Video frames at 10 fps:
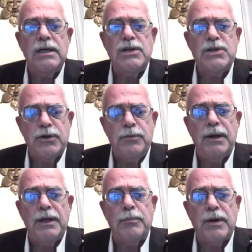stood
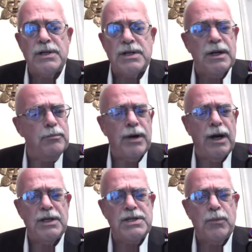by the president and
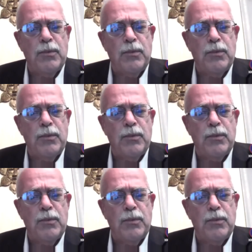proudly said,